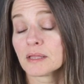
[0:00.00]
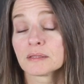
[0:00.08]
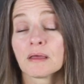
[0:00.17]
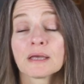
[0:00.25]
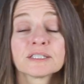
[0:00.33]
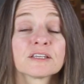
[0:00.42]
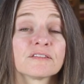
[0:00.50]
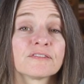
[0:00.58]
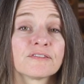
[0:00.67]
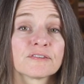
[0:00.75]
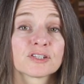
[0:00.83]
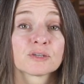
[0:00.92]
lots of
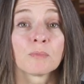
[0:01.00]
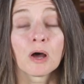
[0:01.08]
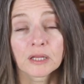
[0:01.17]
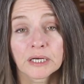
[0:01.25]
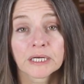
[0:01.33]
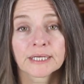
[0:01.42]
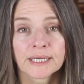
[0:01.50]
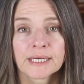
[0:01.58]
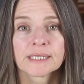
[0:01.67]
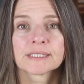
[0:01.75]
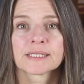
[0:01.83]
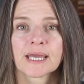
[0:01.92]
smaller
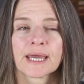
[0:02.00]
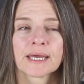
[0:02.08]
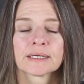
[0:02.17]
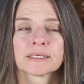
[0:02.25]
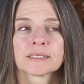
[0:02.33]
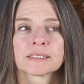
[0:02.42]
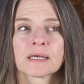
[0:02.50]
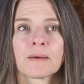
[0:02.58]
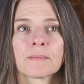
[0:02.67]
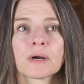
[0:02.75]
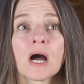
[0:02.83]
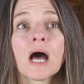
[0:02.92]
knits and
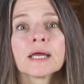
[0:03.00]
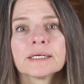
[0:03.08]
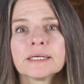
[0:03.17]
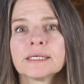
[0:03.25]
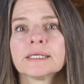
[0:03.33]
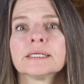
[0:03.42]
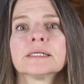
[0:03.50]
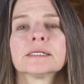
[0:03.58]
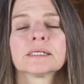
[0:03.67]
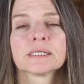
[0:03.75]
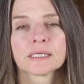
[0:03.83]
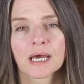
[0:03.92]
some cottony
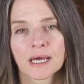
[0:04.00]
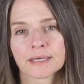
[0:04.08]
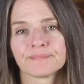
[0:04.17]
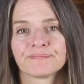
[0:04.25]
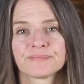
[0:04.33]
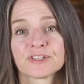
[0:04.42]
uh,